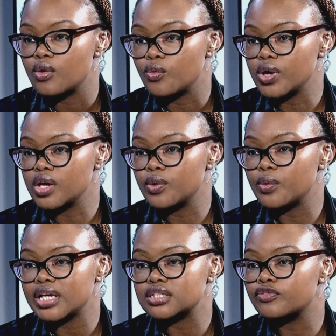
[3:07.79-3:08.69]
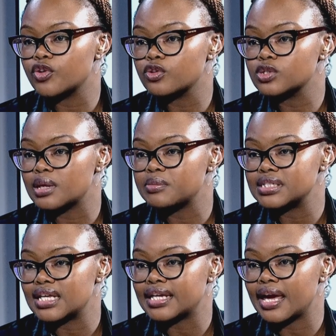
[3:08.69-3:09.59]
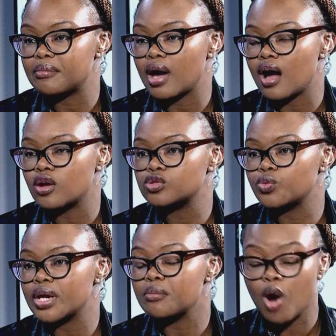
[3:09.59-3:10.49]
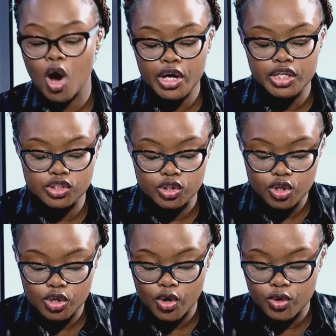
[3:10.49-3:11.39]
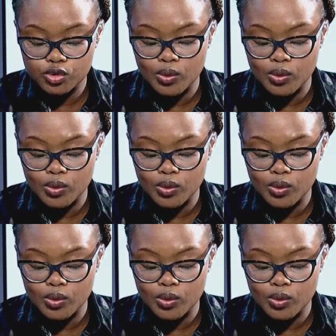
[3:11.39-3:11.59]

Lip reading: We were waiting for those numbers that came out when markets closed.